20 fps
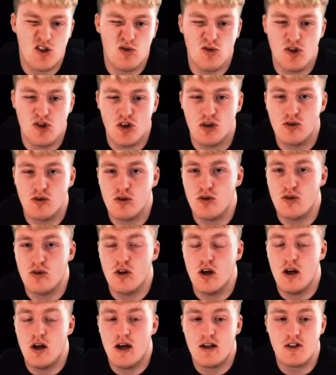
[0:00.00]
Jules
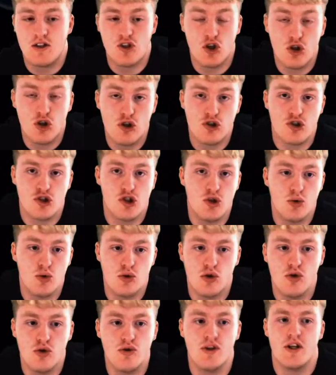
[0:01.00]

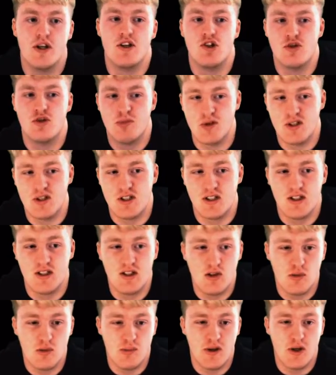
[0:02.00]
Koundé just because it's a
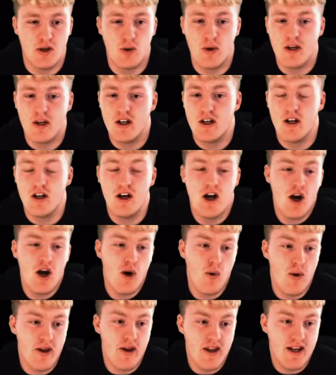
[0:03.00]
little bit quicker.
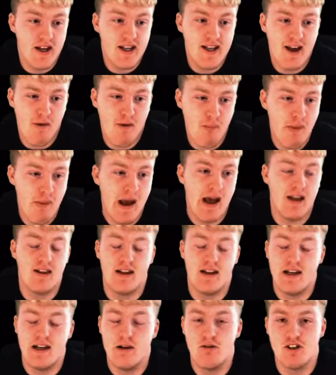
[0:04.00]
We then get
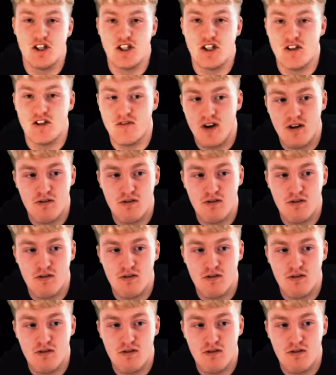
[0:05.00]
Pele, which is a very,